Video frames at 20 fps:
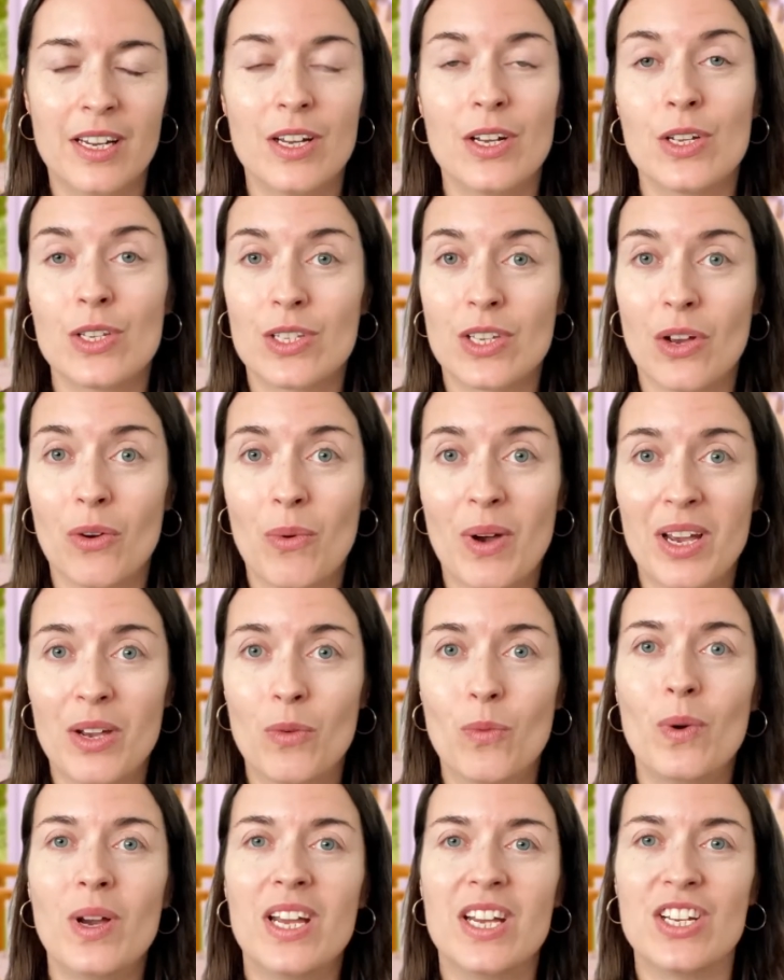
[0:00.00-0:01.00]
So I
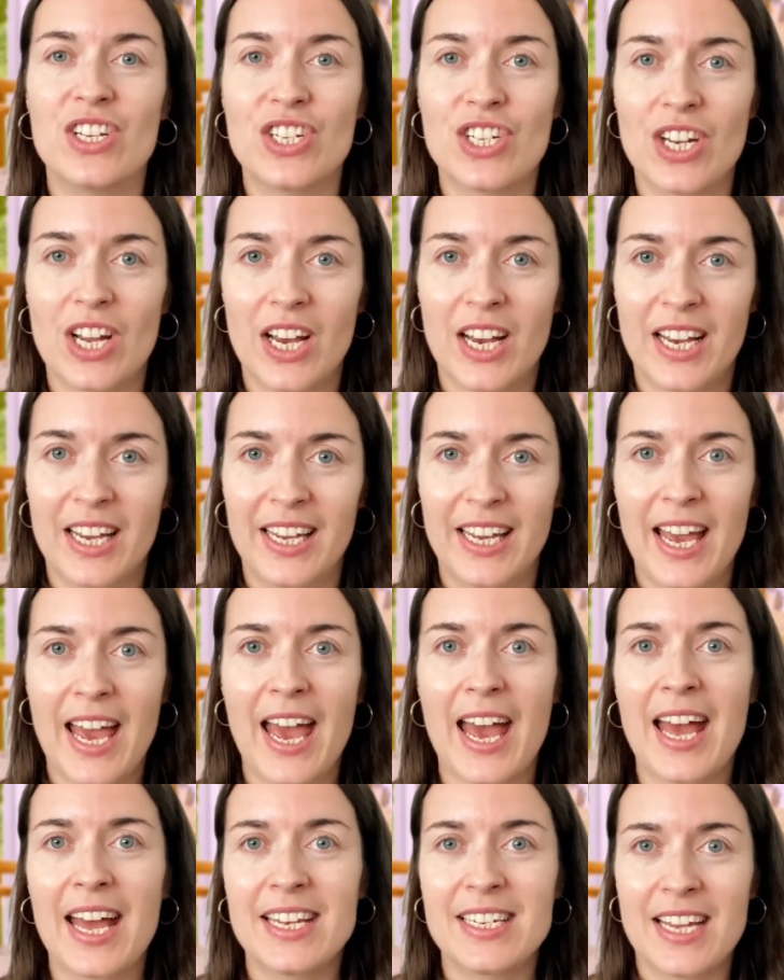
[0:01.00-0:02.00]
wish I
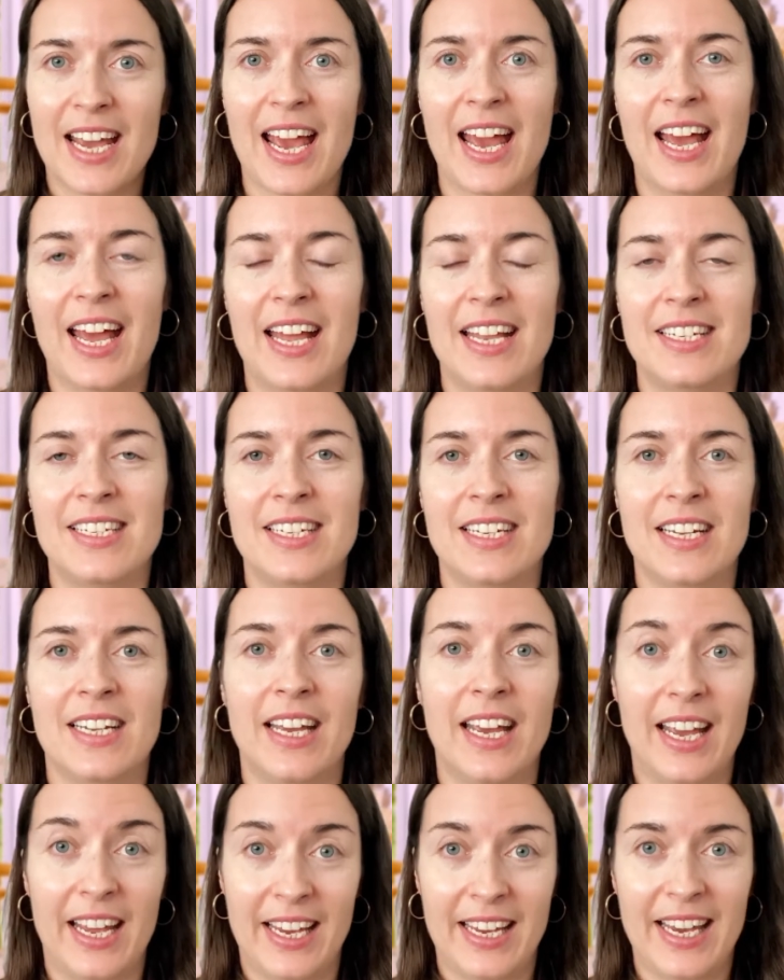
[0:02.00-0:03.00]
had had
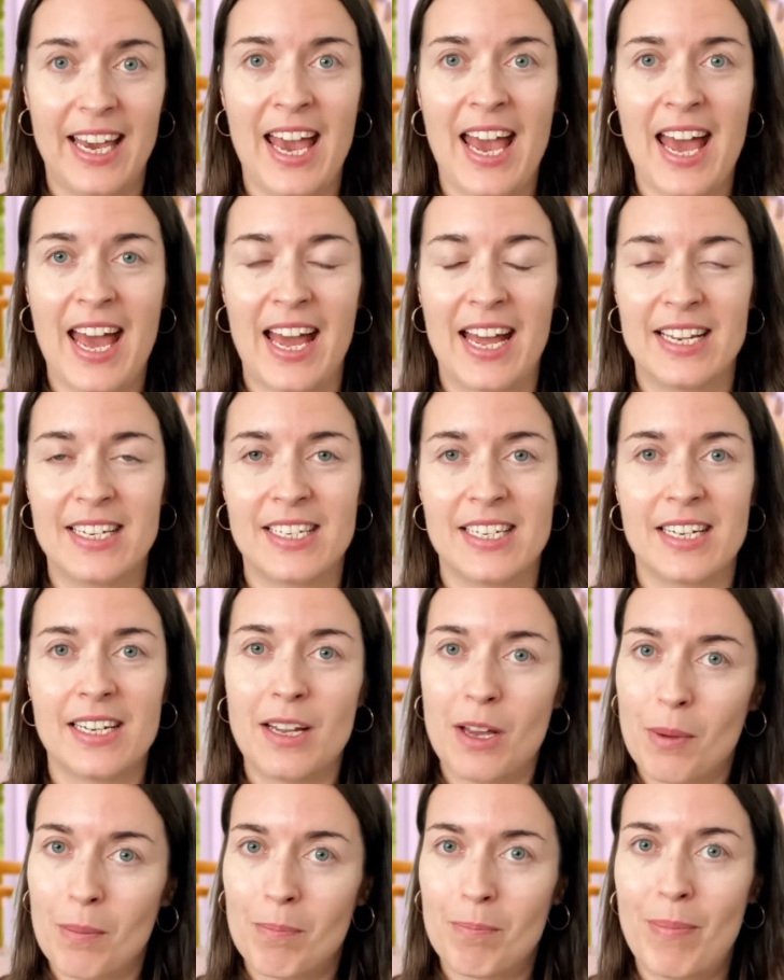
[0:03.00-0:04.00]
a cat
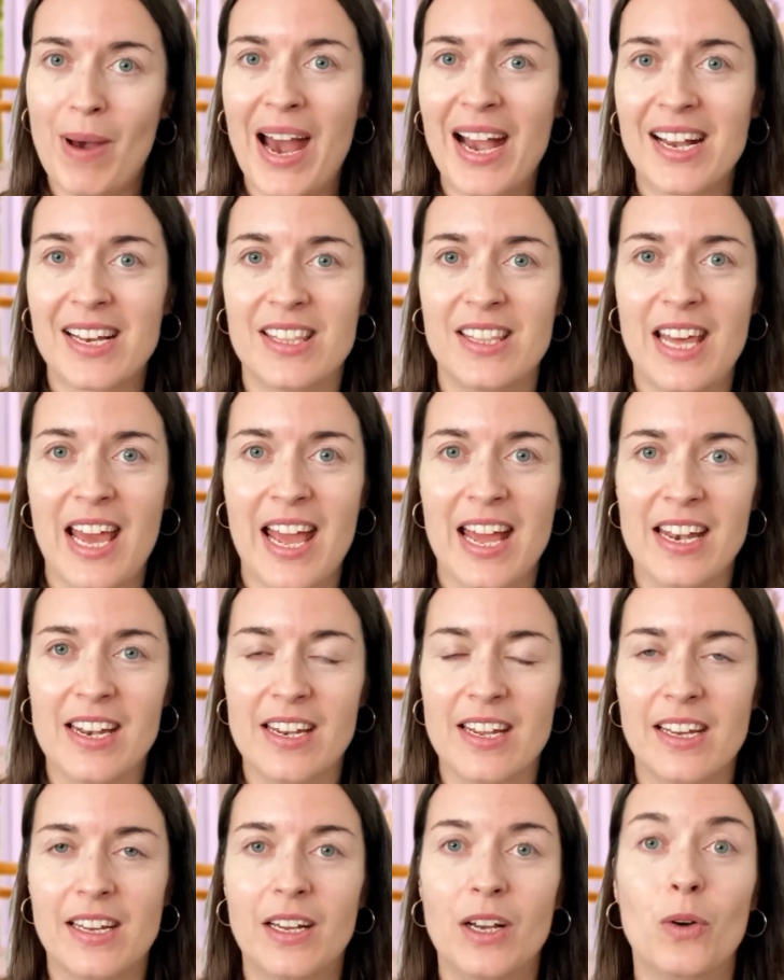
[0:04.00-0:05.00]
back then,
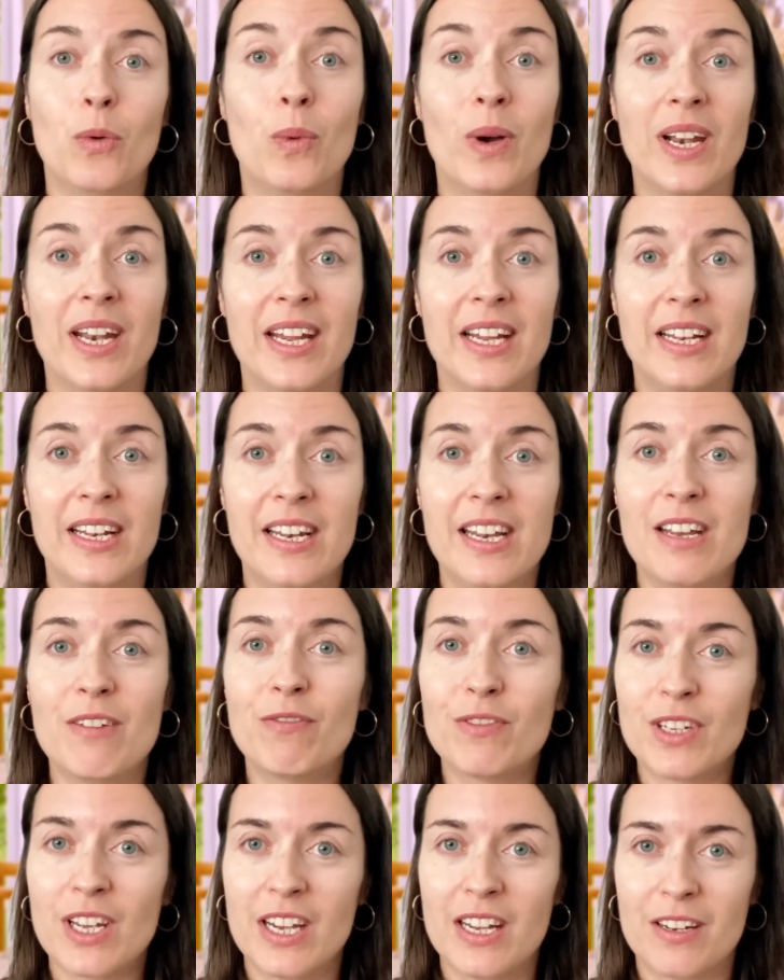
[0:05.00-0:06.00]
when I
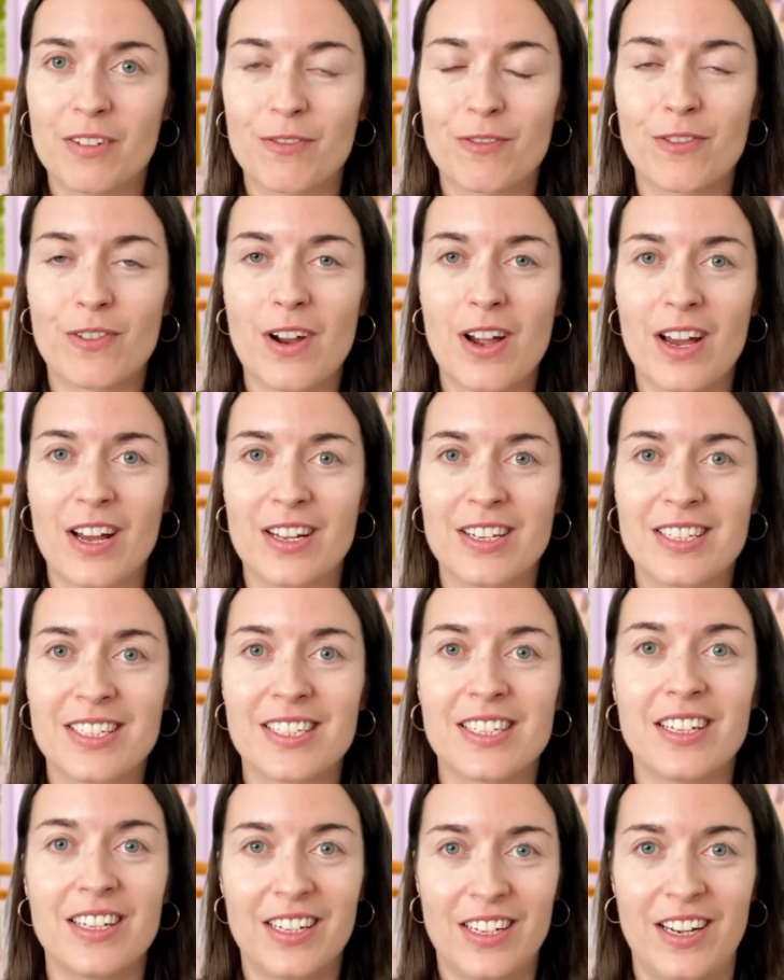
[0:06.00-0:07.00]
lived in France
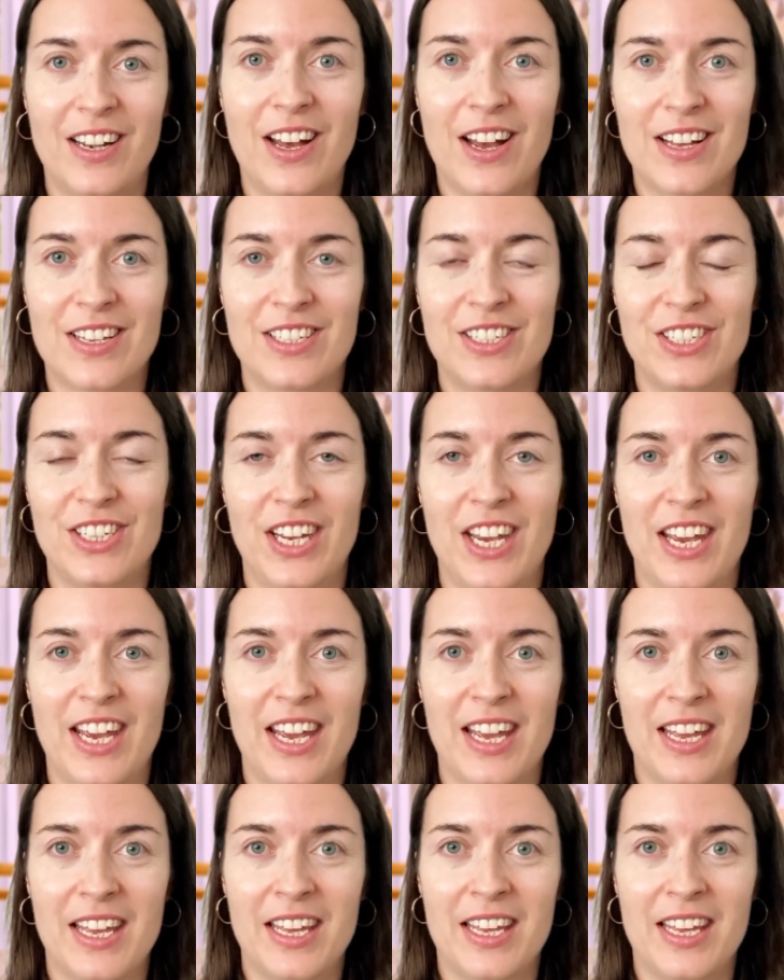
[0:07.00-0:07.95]
last year.